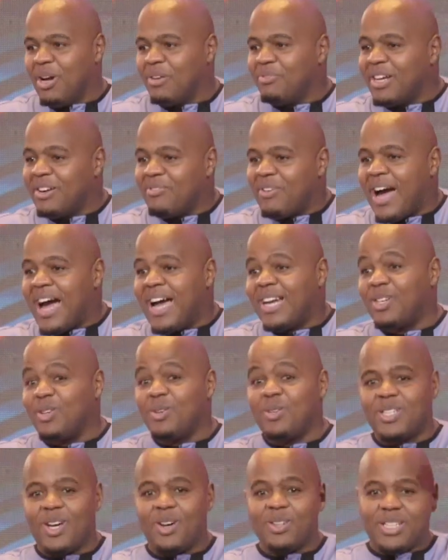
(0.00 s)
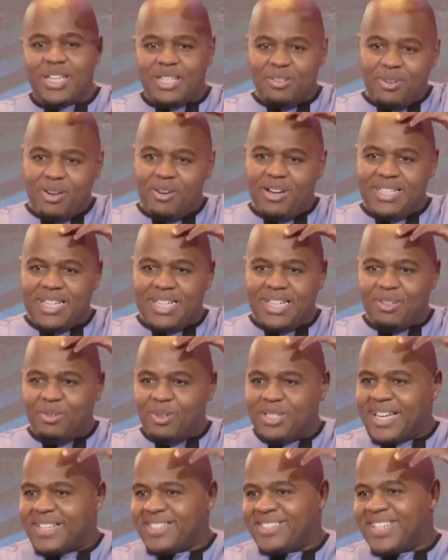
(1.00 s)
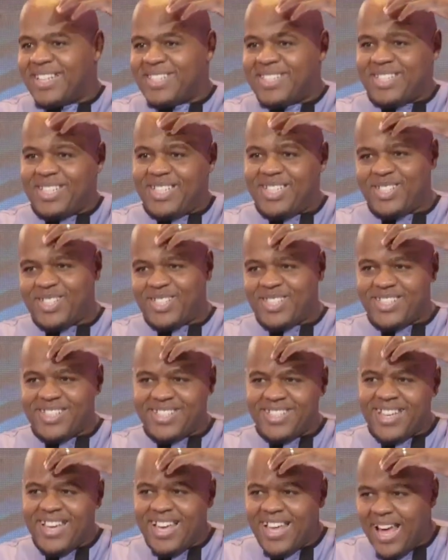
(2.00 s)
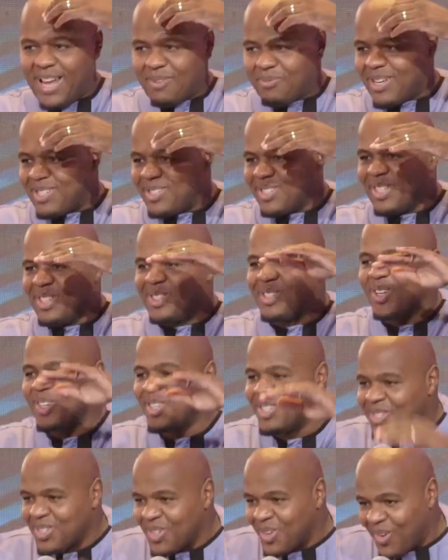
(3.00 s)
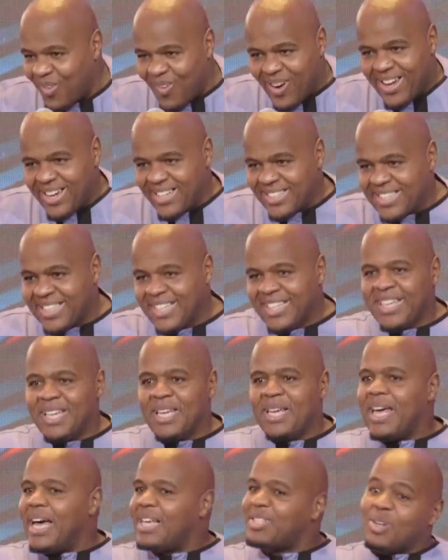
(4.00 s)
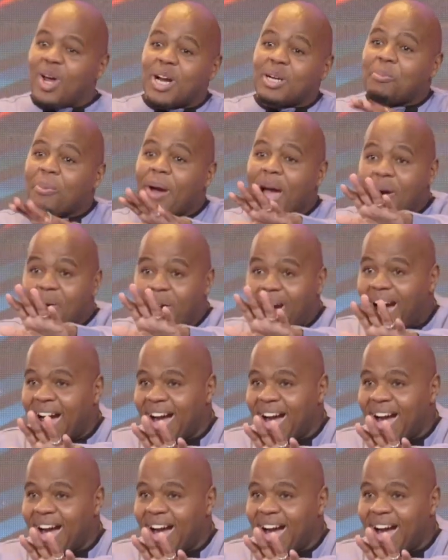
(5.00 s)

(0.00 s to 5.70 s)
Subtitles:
never heard you shout, and we are wondering, what has just changed? The person is always so quiet. That's not power.